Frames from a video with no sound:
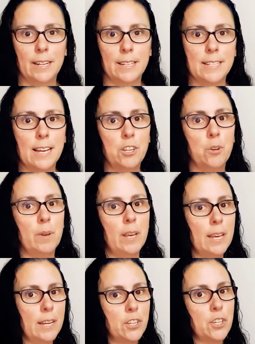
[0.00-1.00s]
said, You
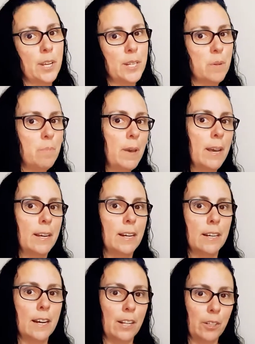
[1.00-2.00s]
each get to pick a
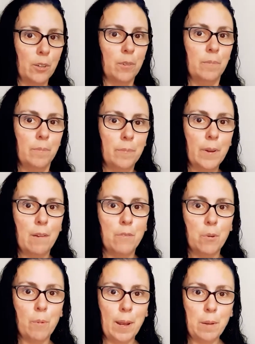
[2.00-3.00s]
color of the
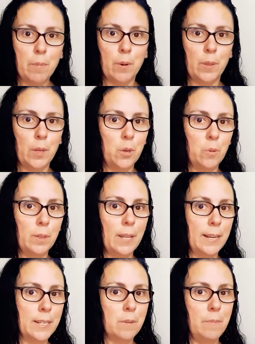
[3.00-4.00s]
rainbow that you would
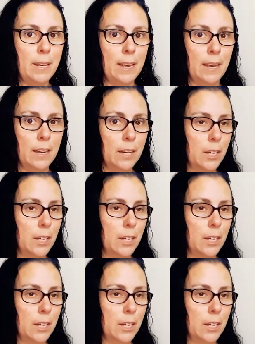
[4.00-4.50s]
like to be.